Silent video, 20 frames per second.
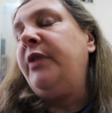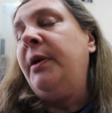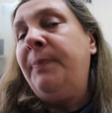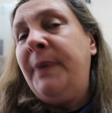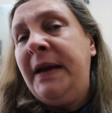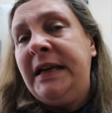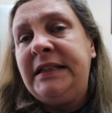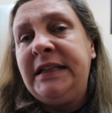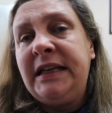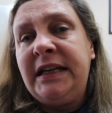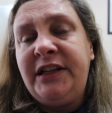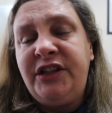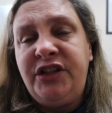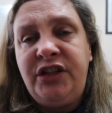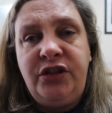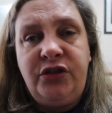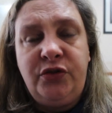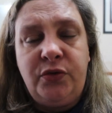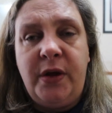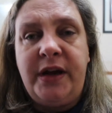Basically,
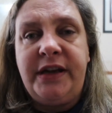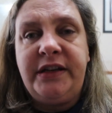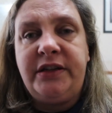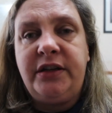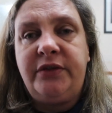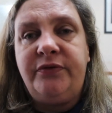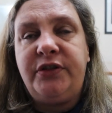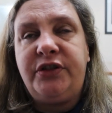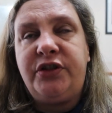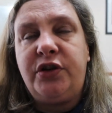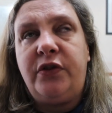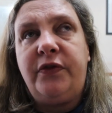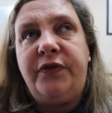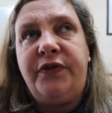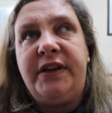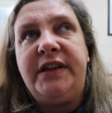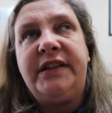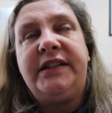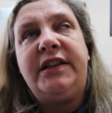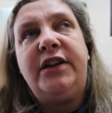she's trying to resolve
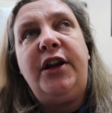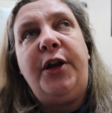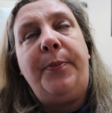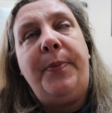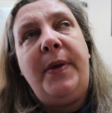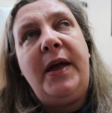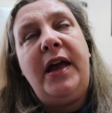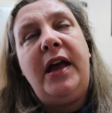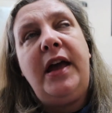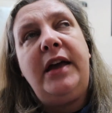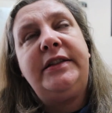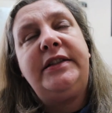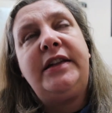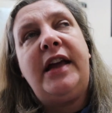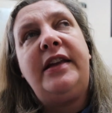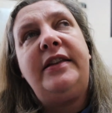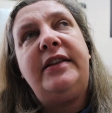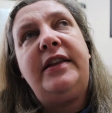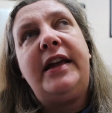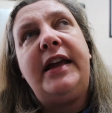things in her past,
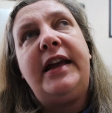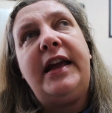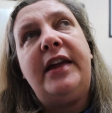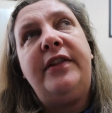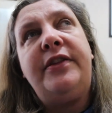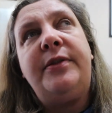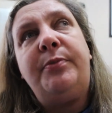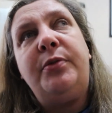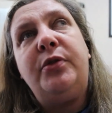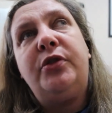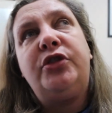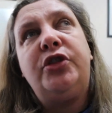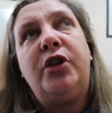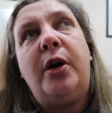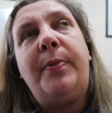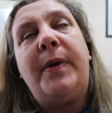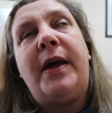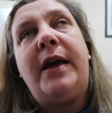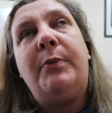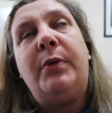and the
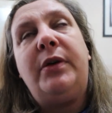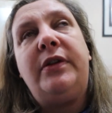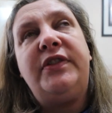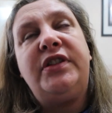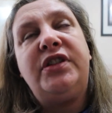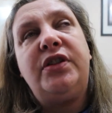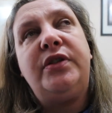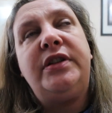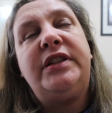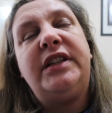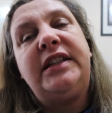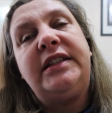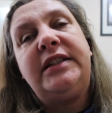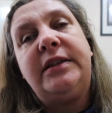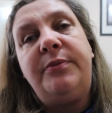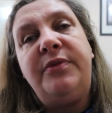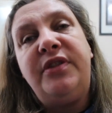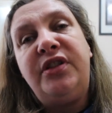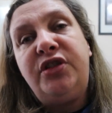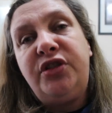bookshop and one of its owners has
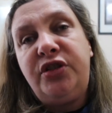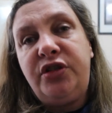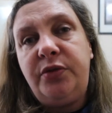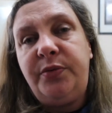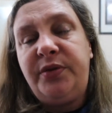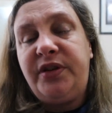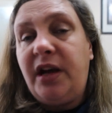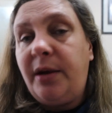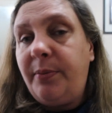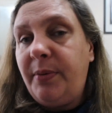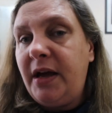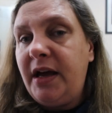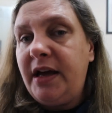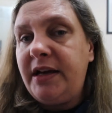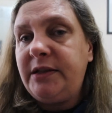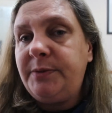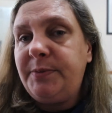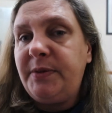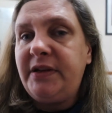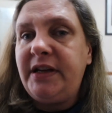something to do with that
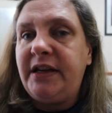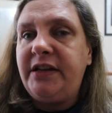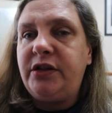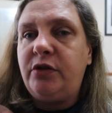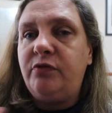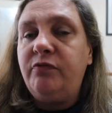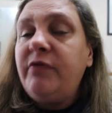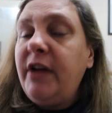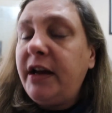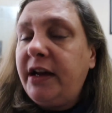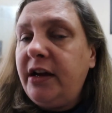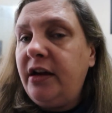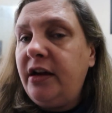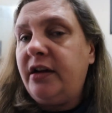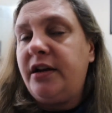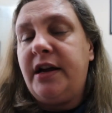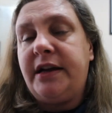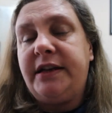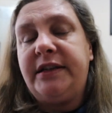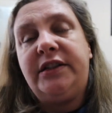past, but they don't
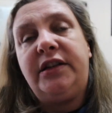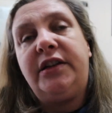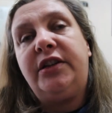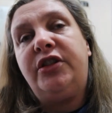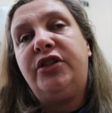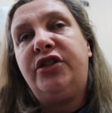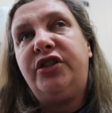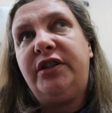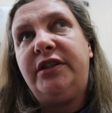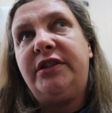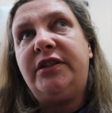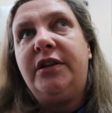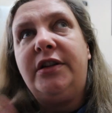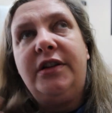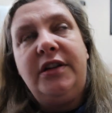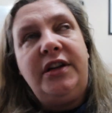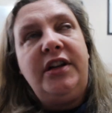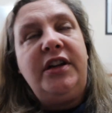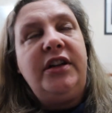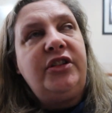recognise her because she's
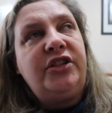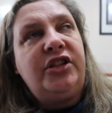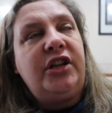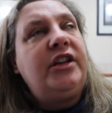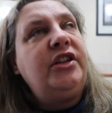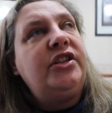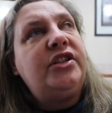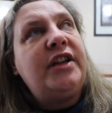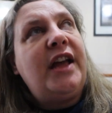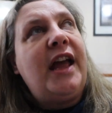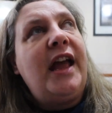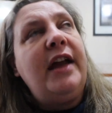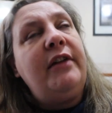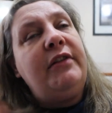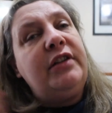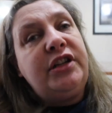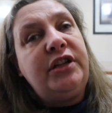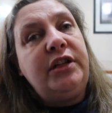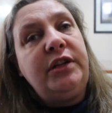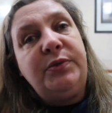changed her
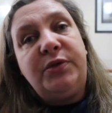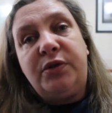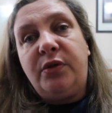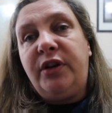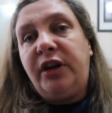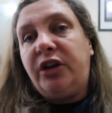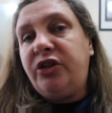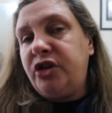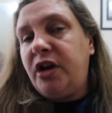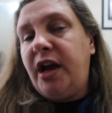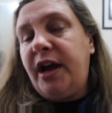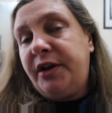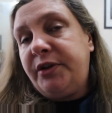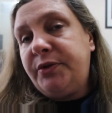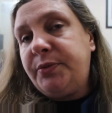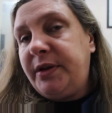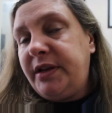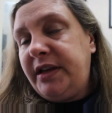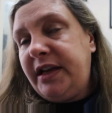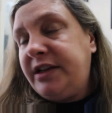hair and she was only a
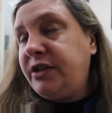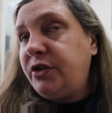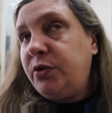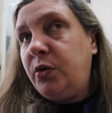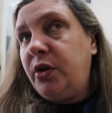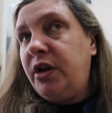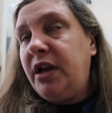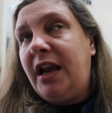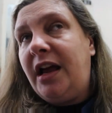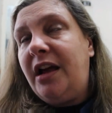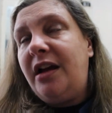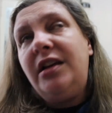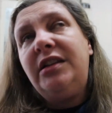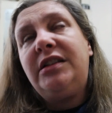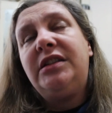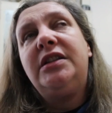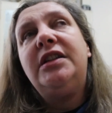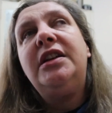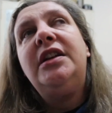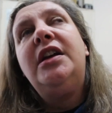child when they saw her
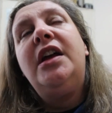last.